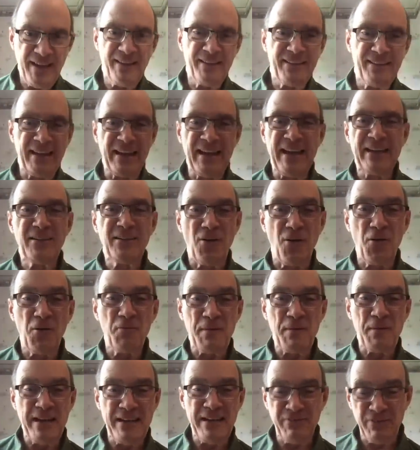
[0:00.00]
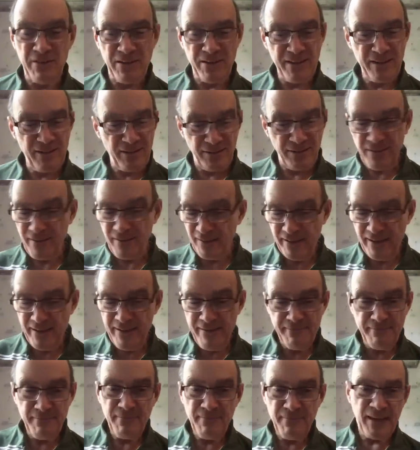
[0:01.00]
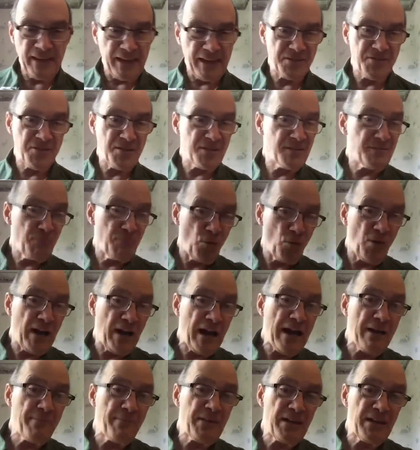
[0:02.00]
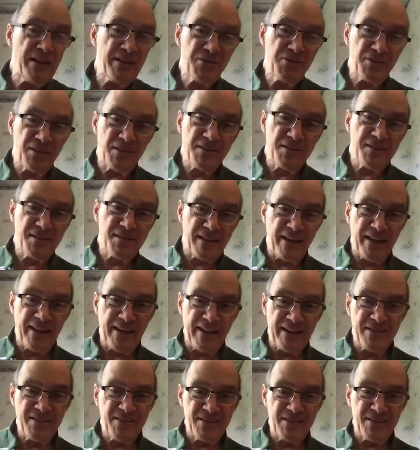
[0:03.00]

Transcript: And that told me very clearly that's just more ammunition saying it's